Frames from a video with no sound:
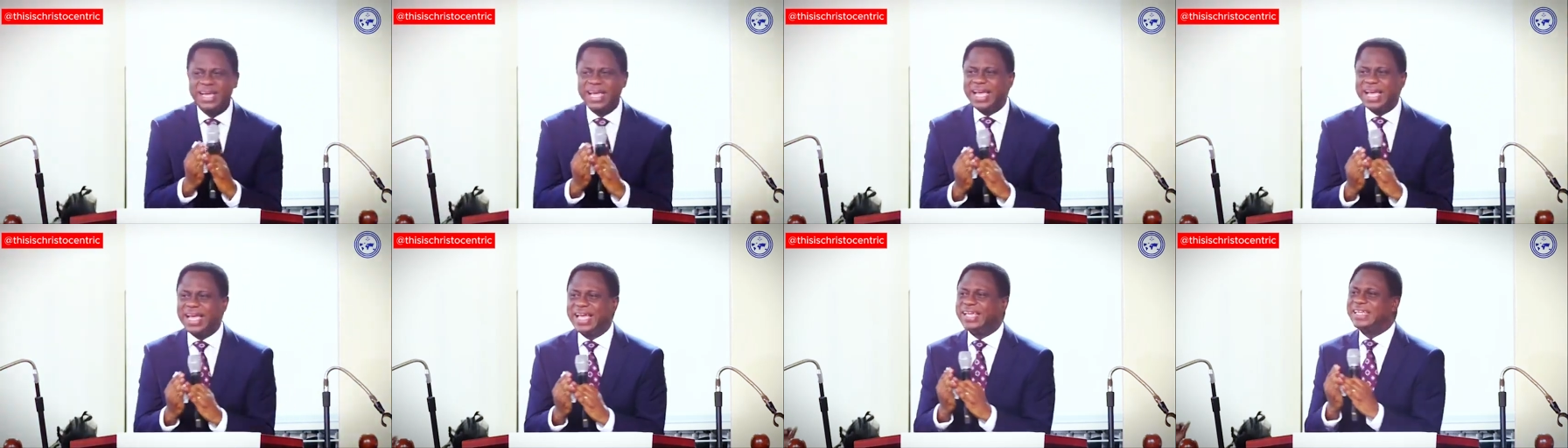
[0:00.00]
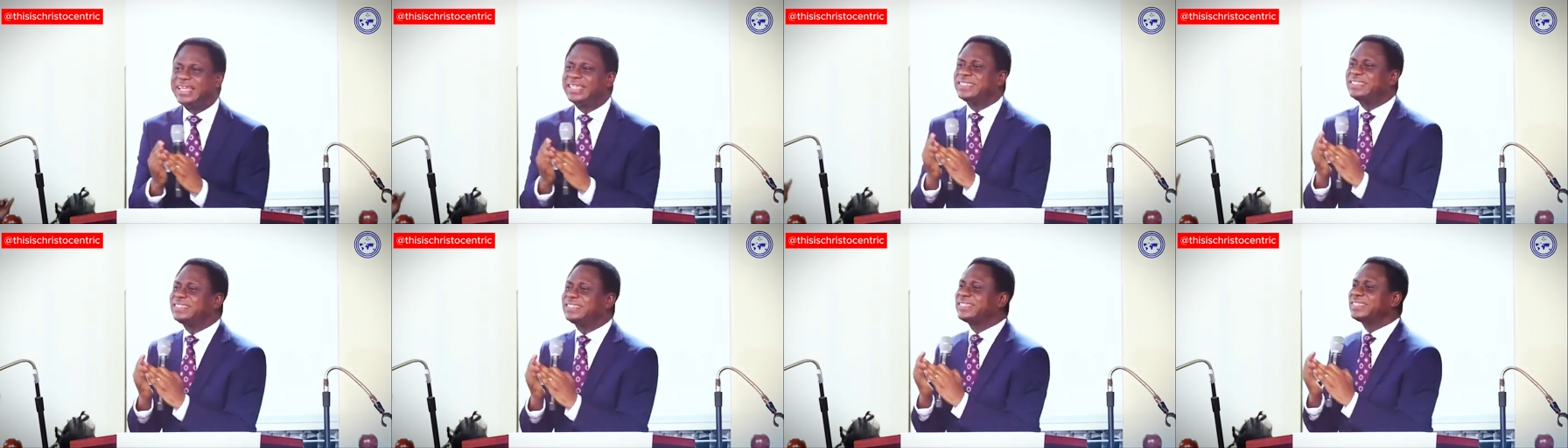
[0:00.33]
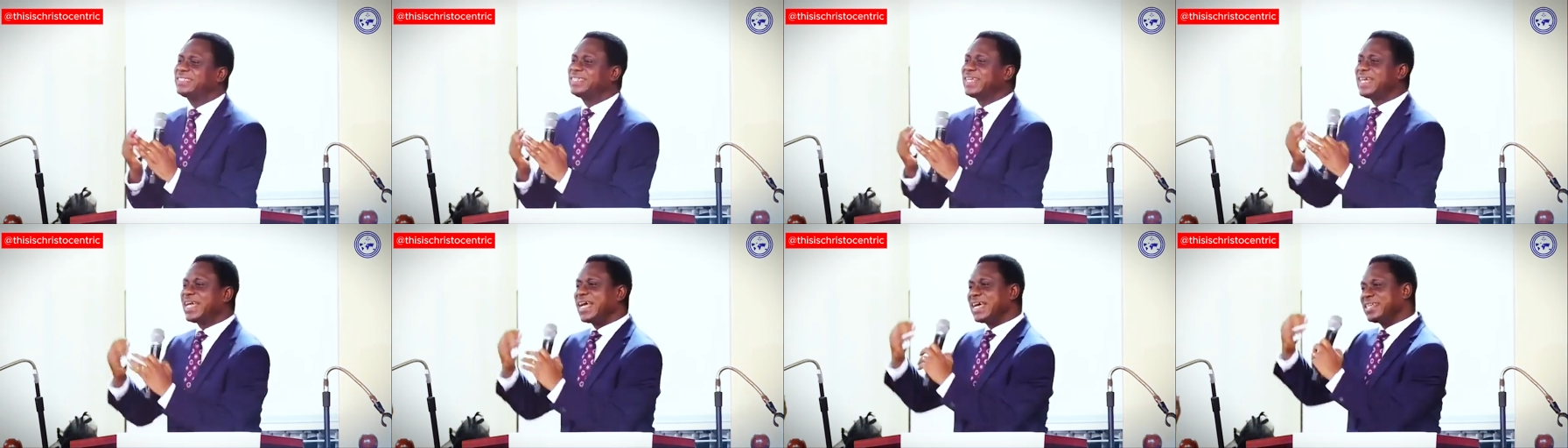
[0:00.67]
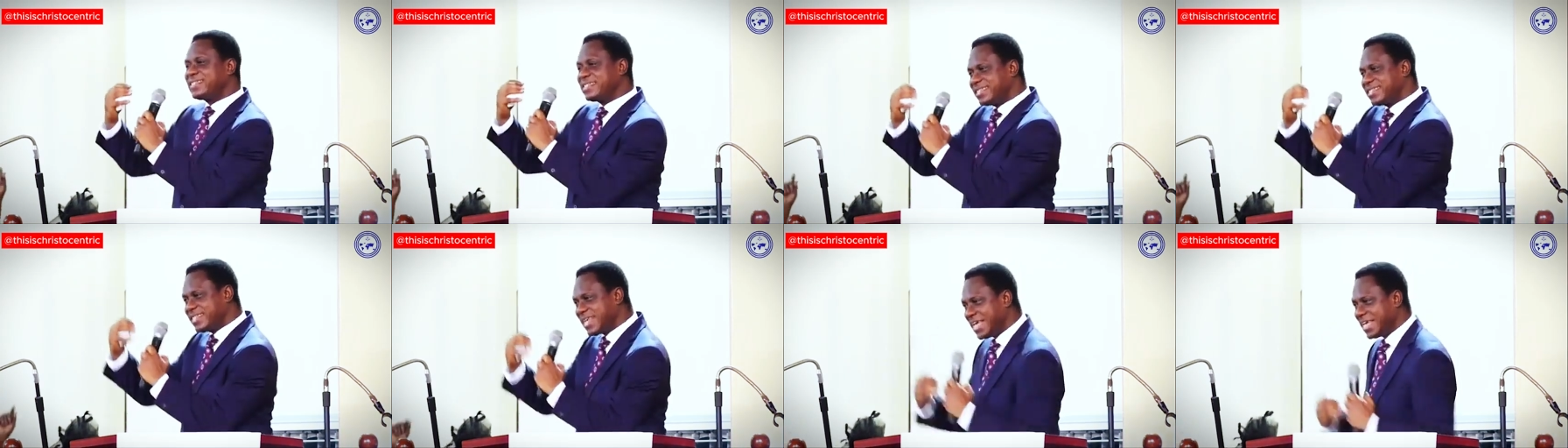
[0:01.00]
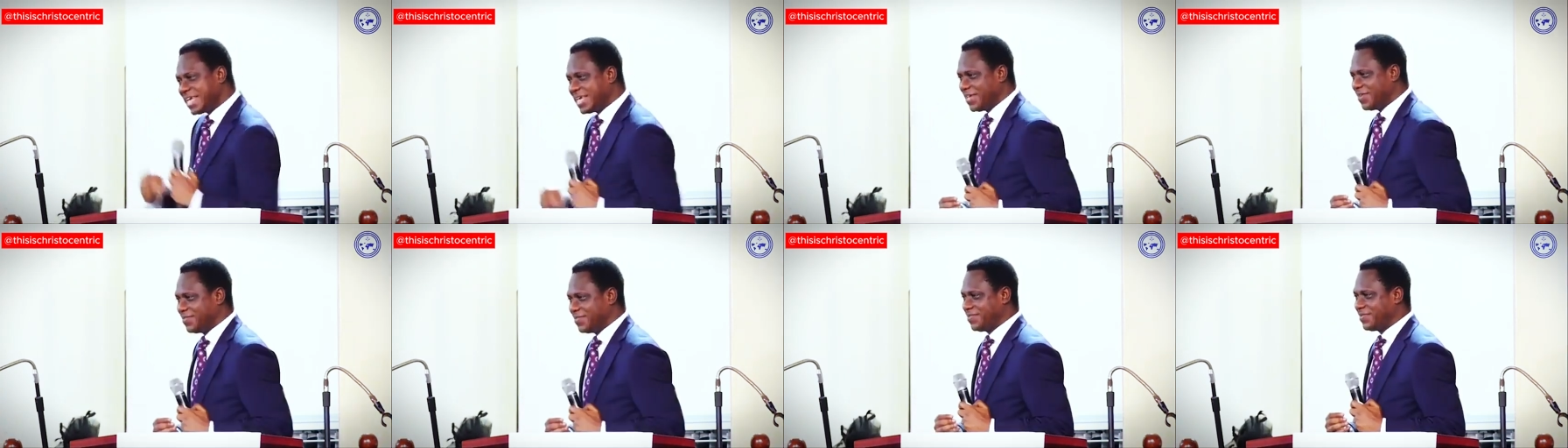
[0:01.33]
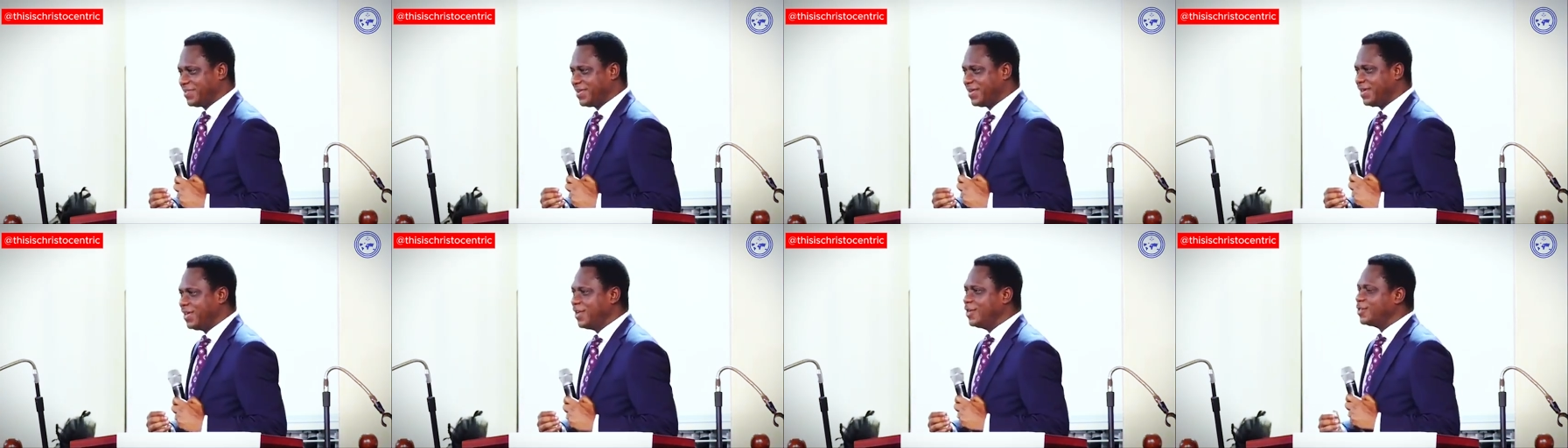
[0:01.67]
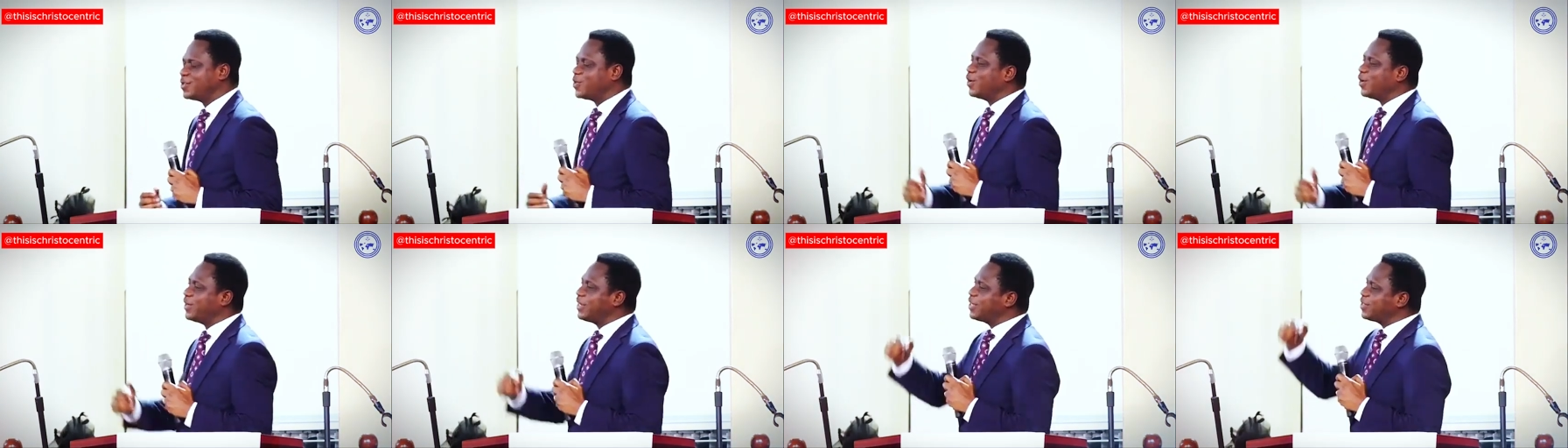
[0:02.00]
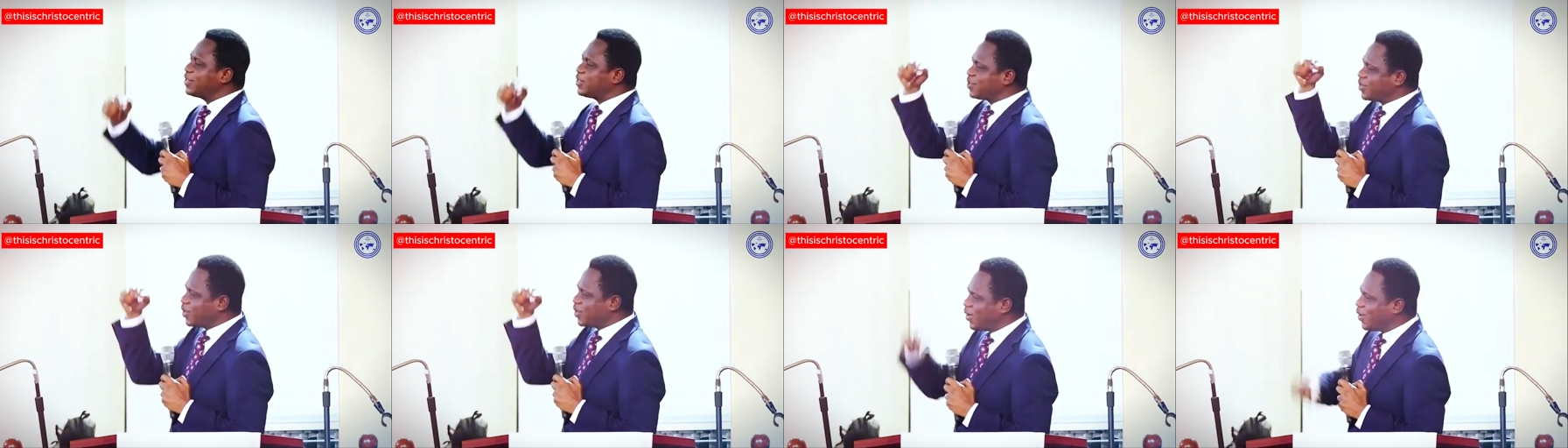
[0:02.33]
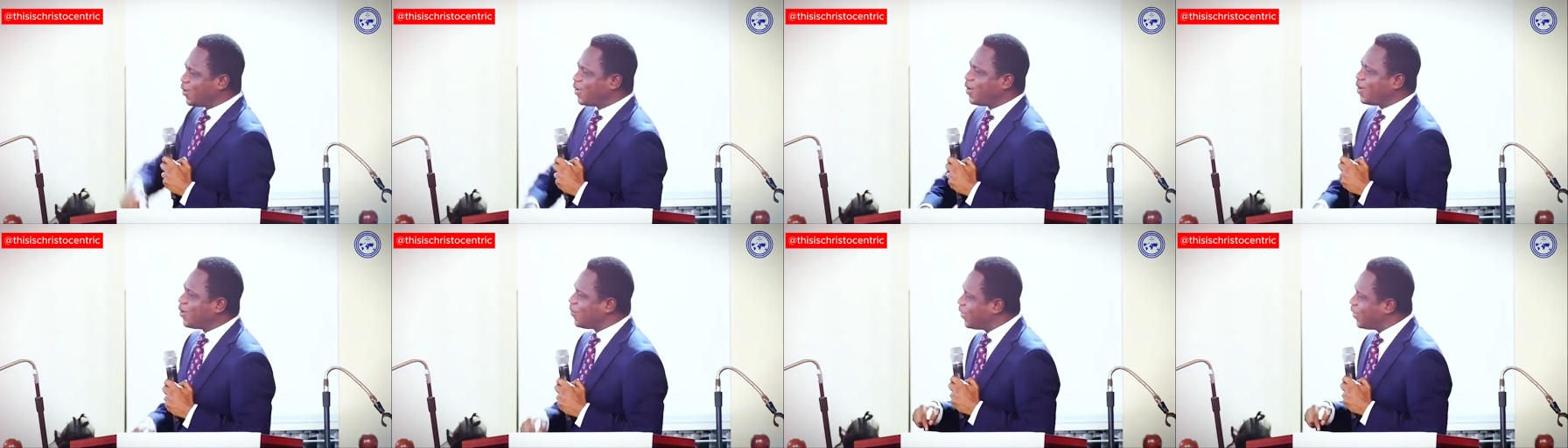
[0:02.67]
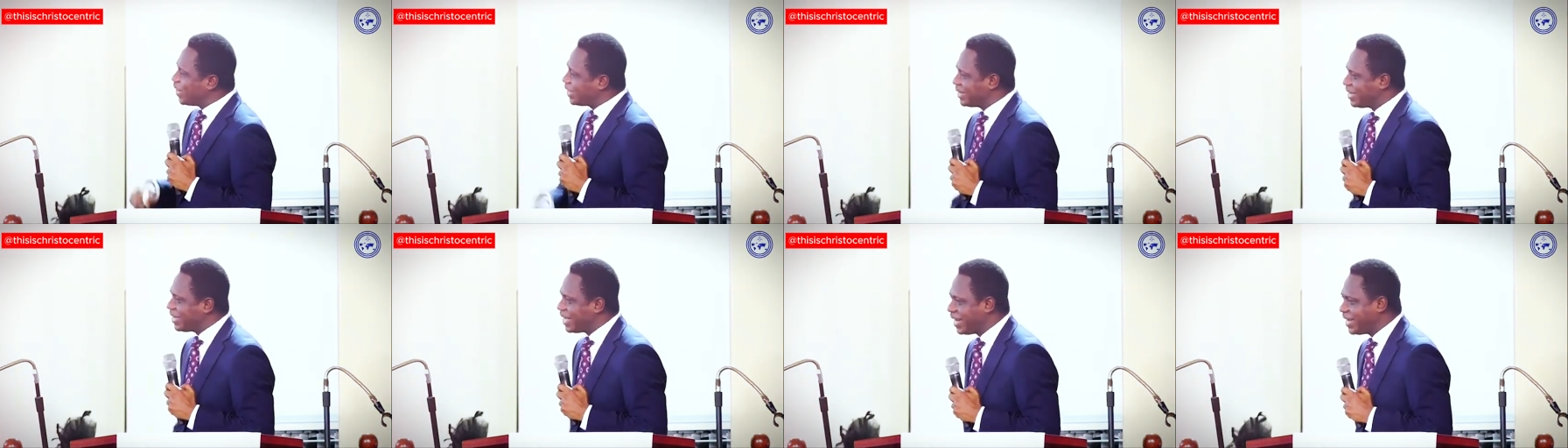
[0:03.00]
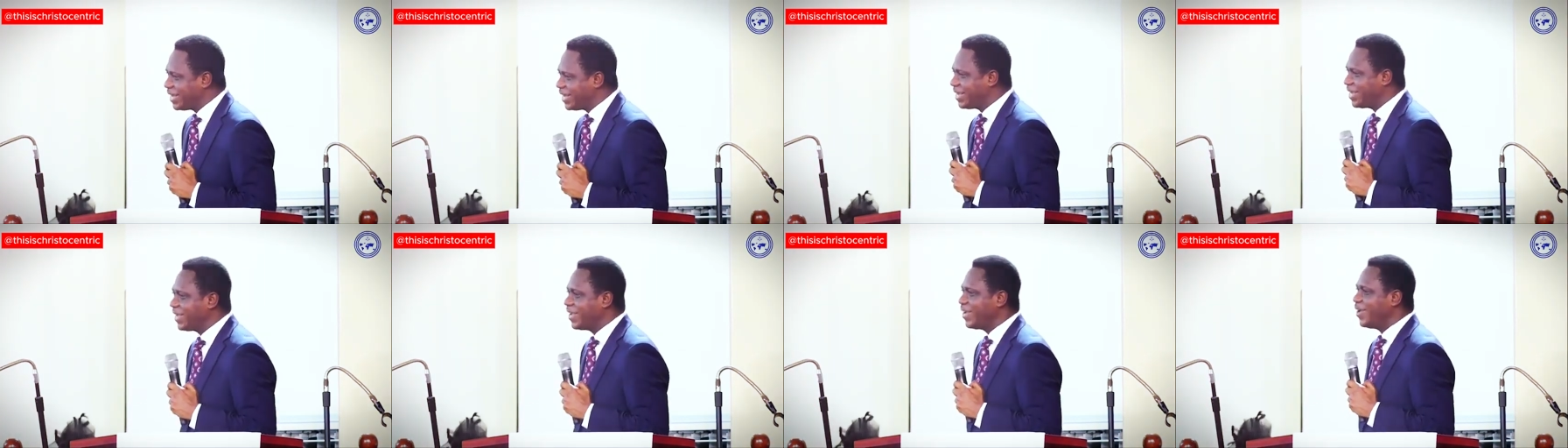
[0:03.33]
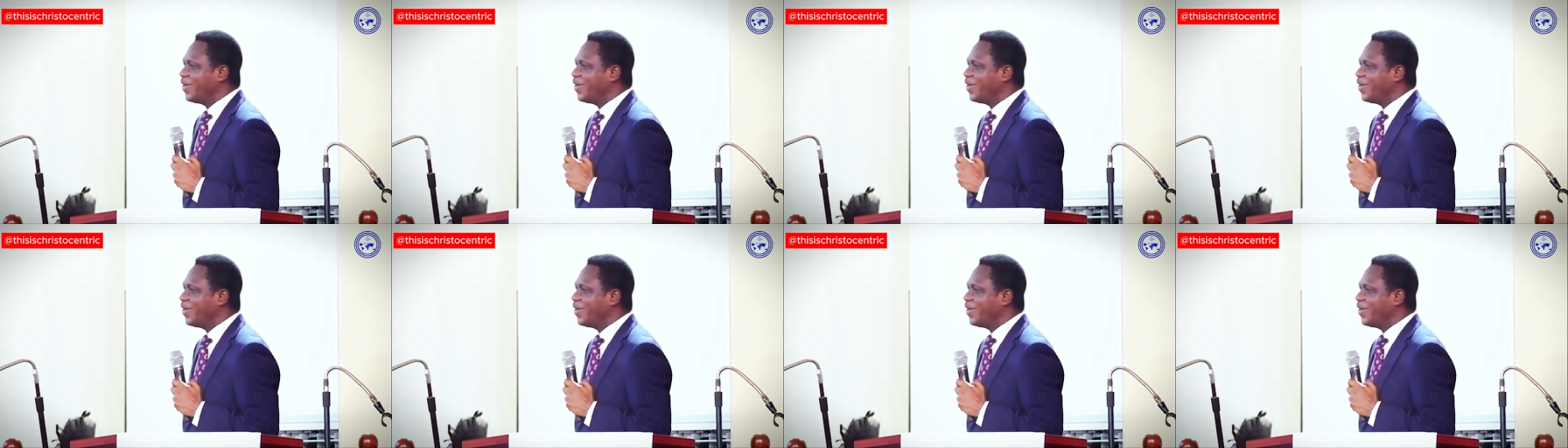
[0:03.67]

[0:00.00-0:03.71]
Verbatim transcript: and they are saved. So this song originally